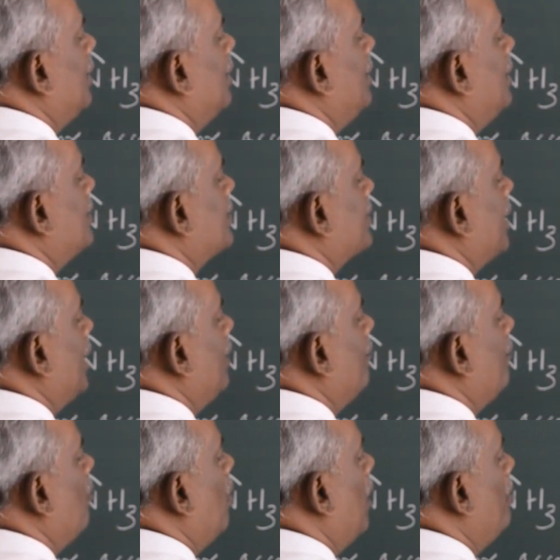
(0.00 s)
this can
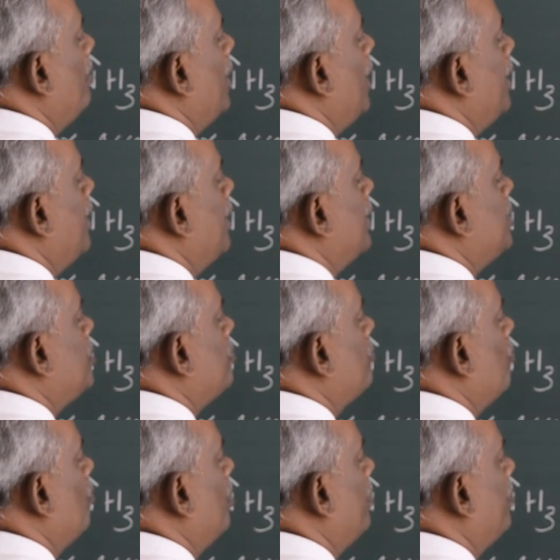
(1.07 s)
form
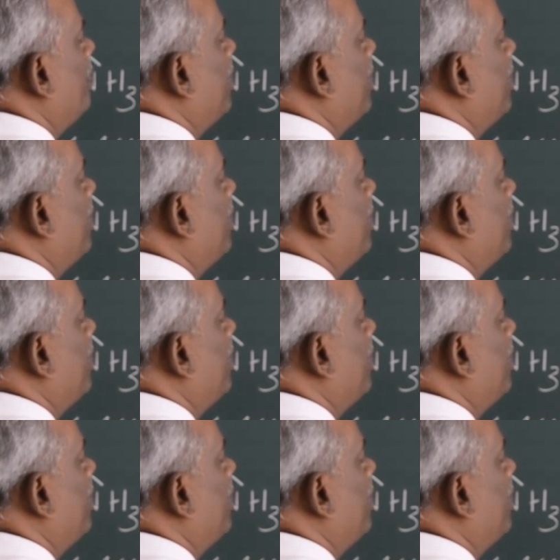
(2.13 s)
NH4